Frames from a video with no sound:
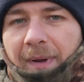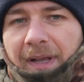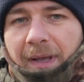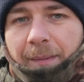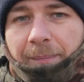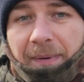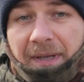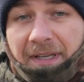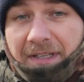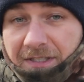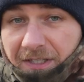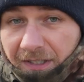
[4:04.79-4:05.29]

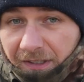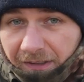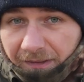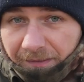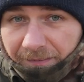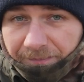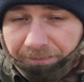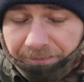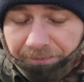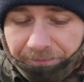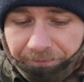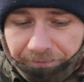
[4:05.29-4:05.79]
megapixel.
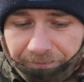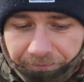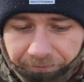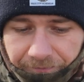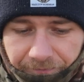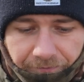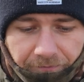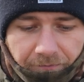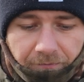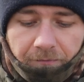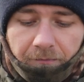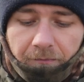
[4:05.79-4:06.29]

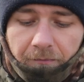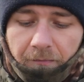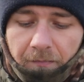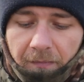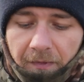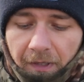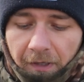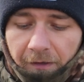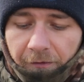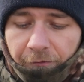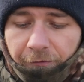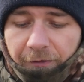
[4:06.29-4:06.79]

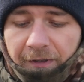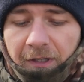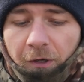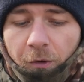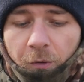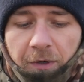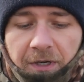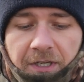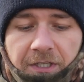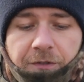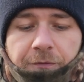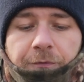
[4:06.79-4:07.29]

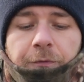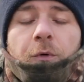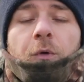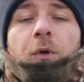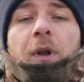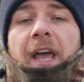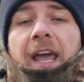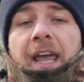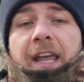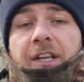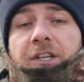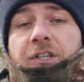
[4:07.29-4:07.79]
Video is
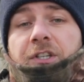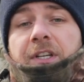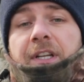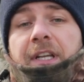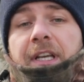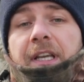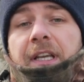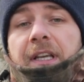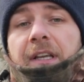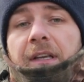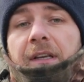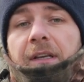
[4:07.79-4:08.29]
full
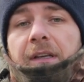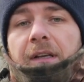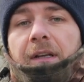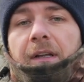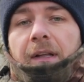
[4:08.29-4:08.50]
HD